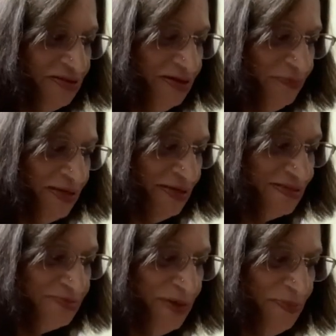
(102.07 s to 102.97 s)
3
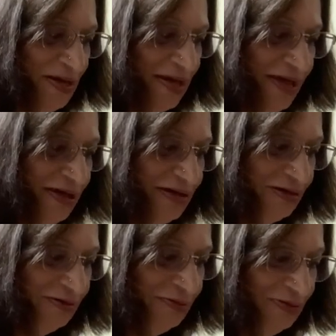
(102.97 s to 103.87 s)
minutes, maybe like
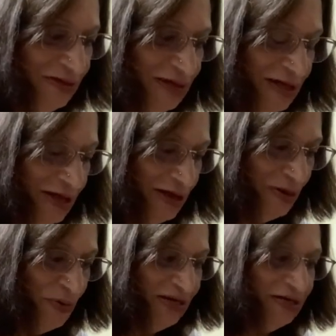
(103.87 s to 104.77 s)

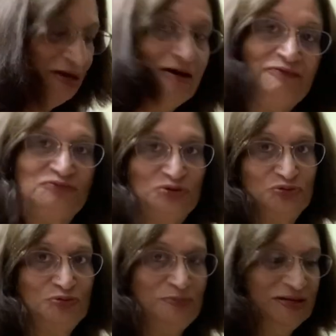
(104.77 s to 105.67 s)
1.5 to
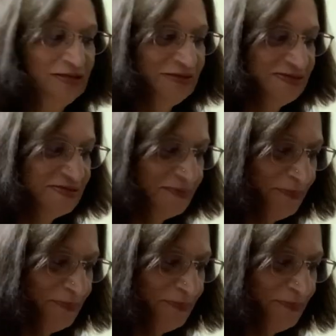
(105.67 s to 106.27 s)
2 minutes.